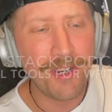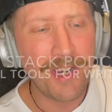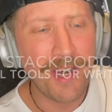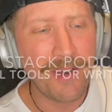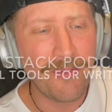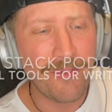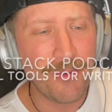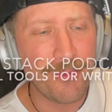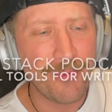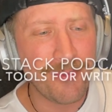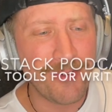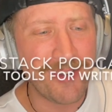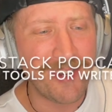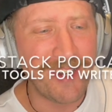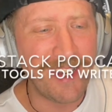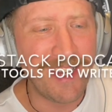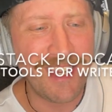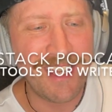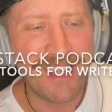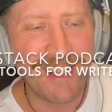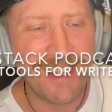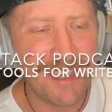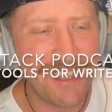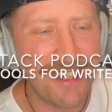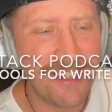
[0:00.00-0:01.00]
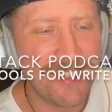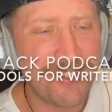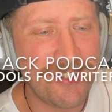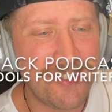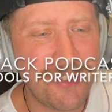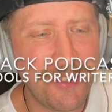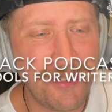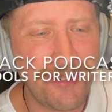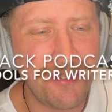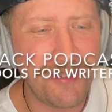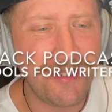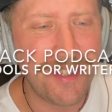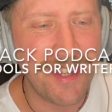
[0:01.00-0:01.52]
everyone. It is
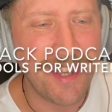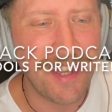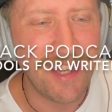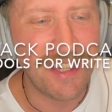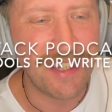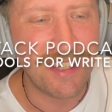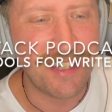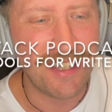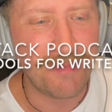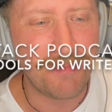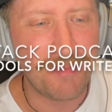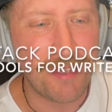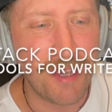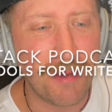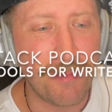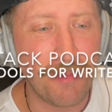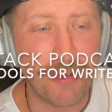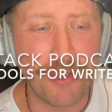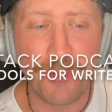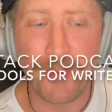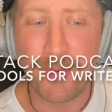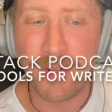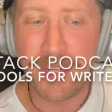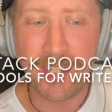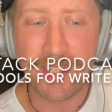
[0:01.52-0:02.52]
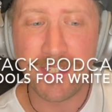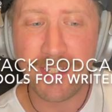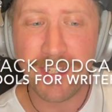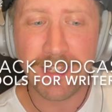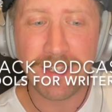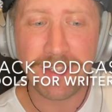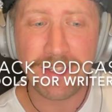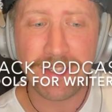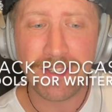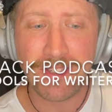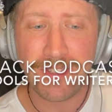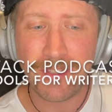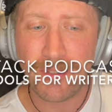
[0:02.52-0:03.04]
Tuesday, September
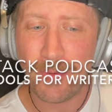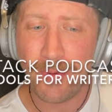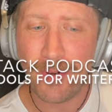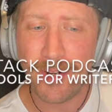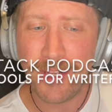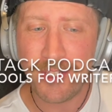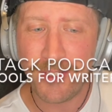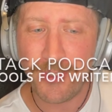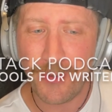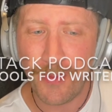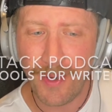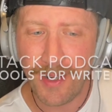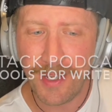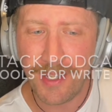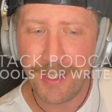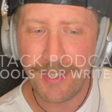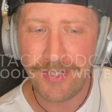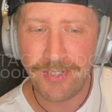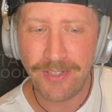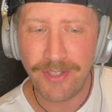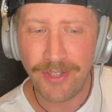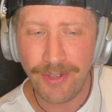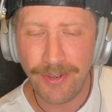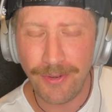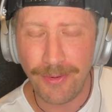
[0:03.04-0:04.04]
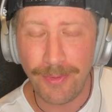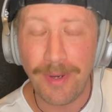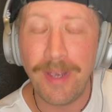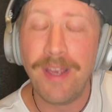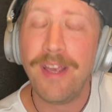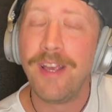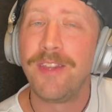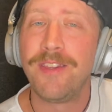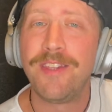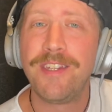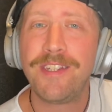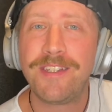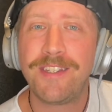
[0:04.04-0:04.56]
26, 2022.
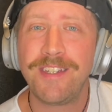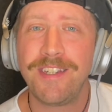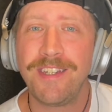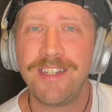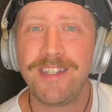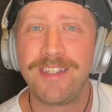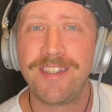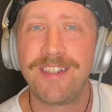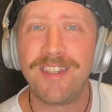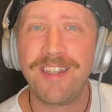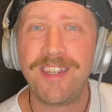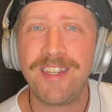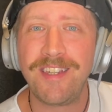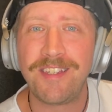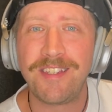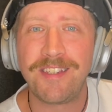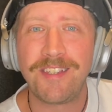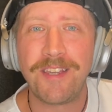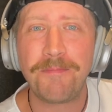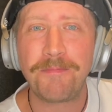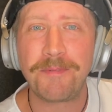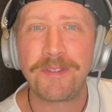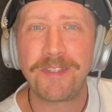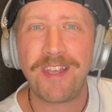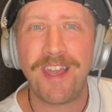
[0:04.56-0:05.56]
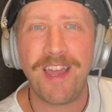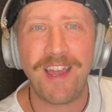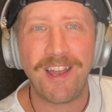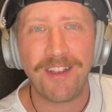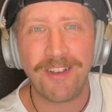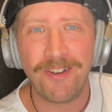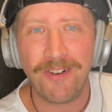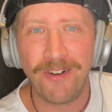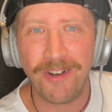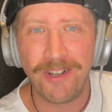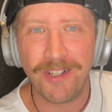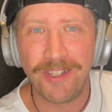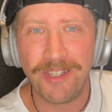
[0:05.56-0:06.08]
This is the Sip Stack
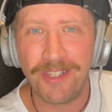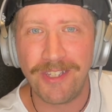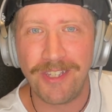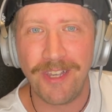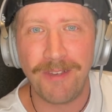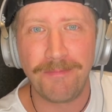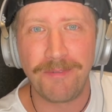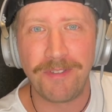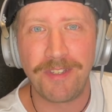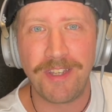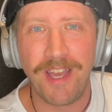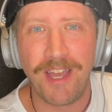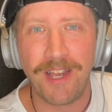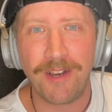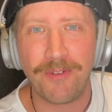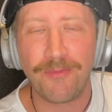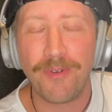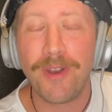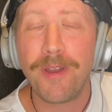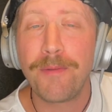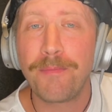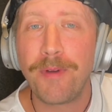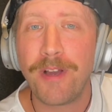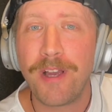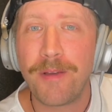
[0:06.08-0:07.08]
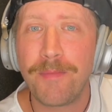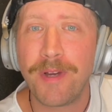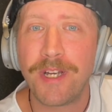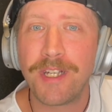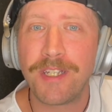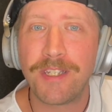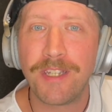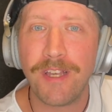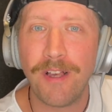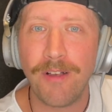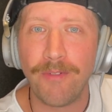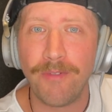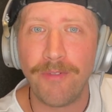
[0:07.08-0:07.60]
on Substack, read by
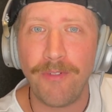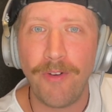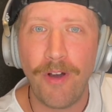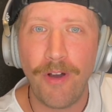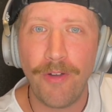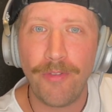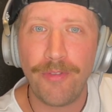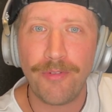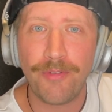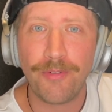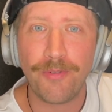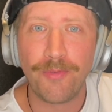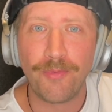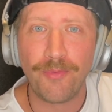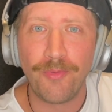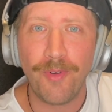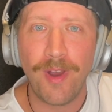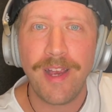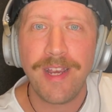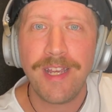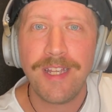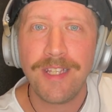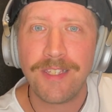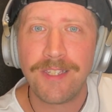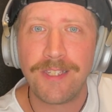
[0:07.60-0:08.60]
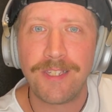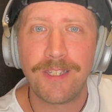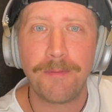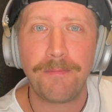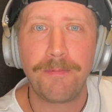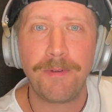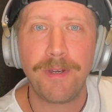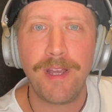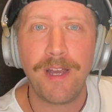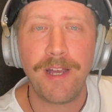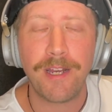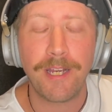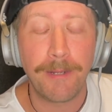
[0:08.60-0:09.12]
myself, author Ryan
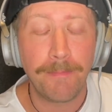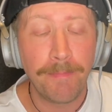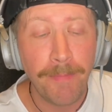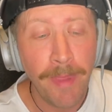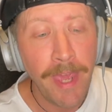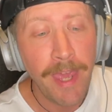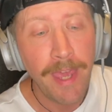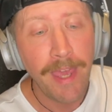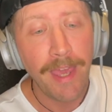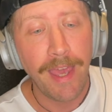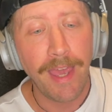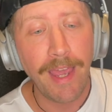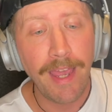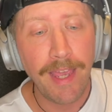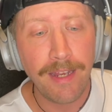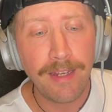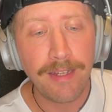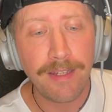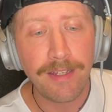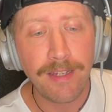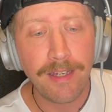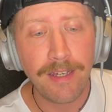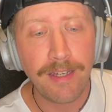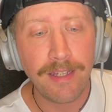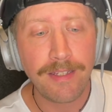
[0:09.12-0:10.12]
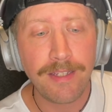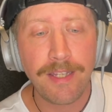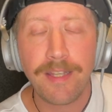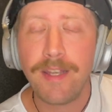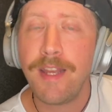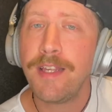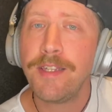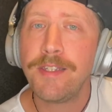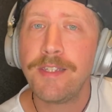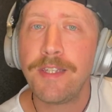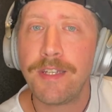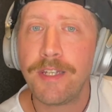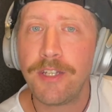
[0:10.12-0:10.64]
Cipriani. And
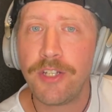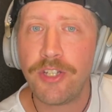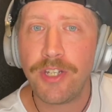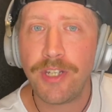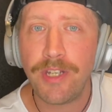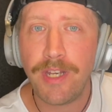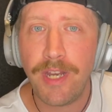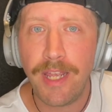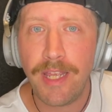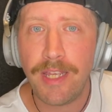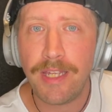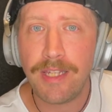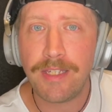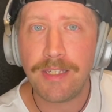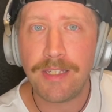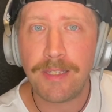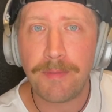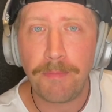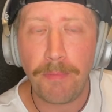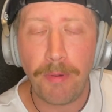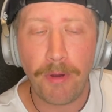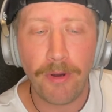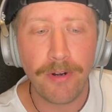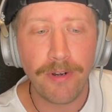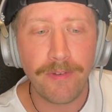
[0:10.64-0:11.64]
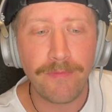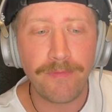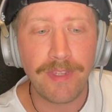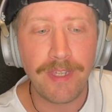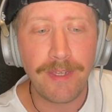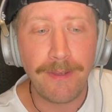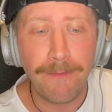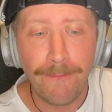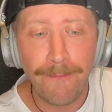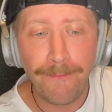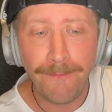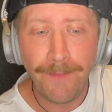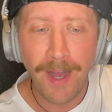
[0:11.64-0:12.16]
today's edition is part of the
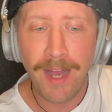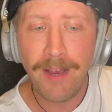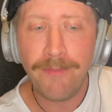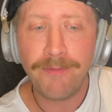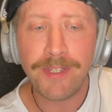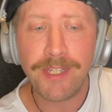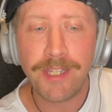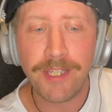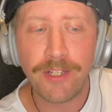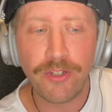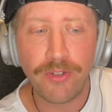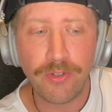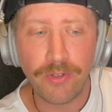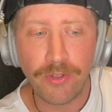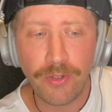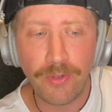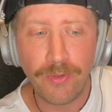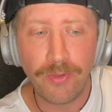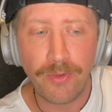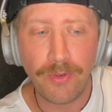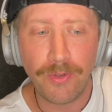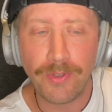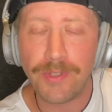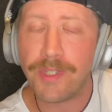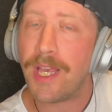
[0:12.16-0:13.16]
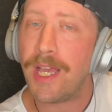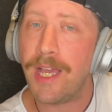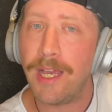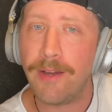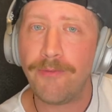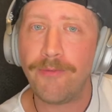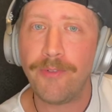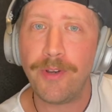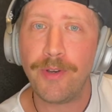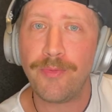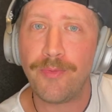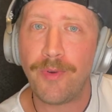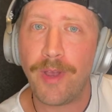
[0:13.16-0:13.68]
5 Essential Tools
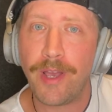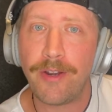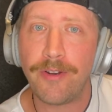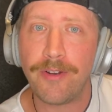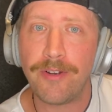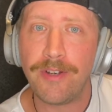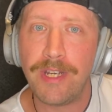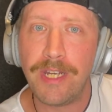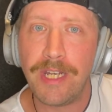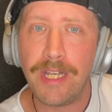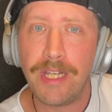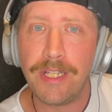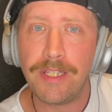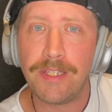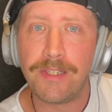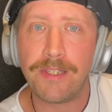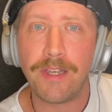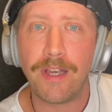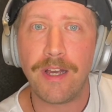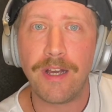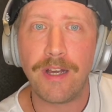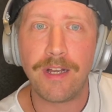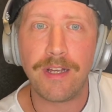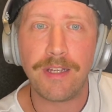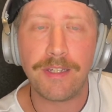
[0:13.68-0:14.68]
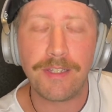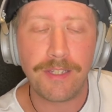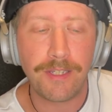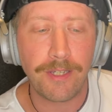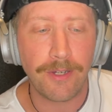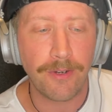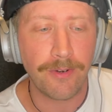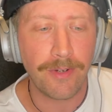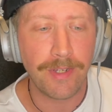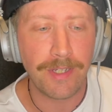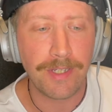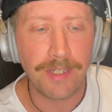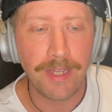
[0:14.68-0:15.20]
Every Writer Needs
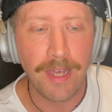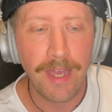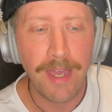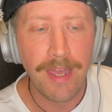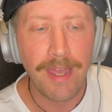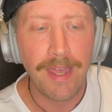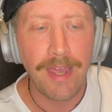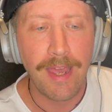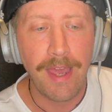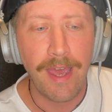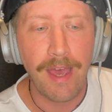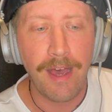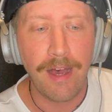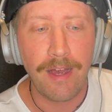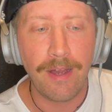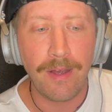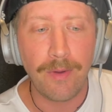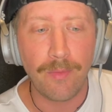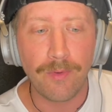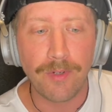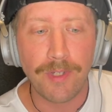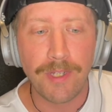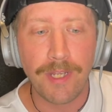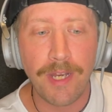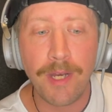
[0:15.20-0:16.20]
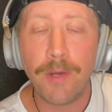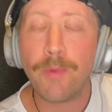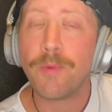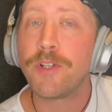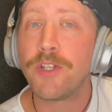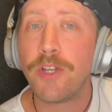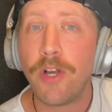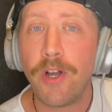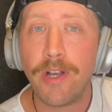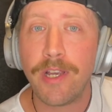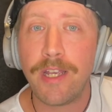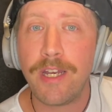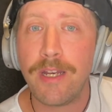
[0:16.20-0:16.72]
series. Today we're
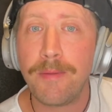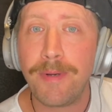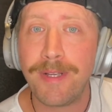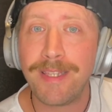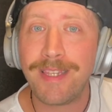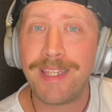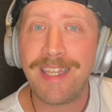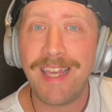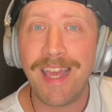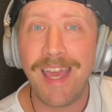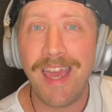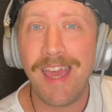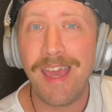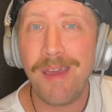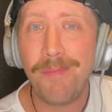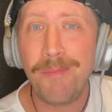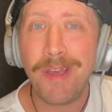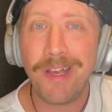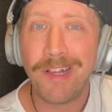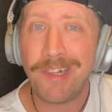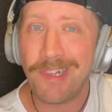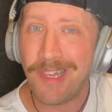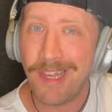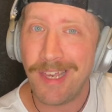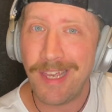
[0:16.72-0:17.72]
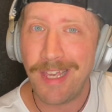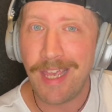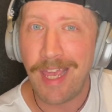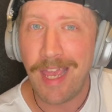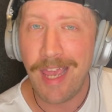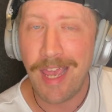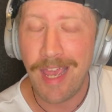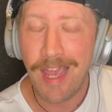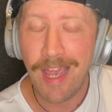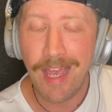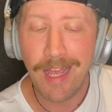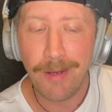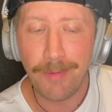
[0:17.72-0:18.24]
talking about the MLA
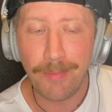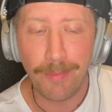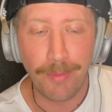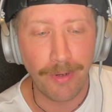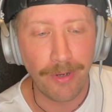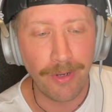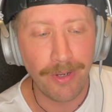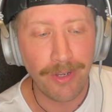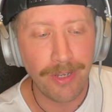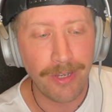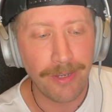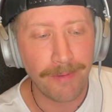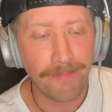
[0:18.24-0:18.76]
Handbook.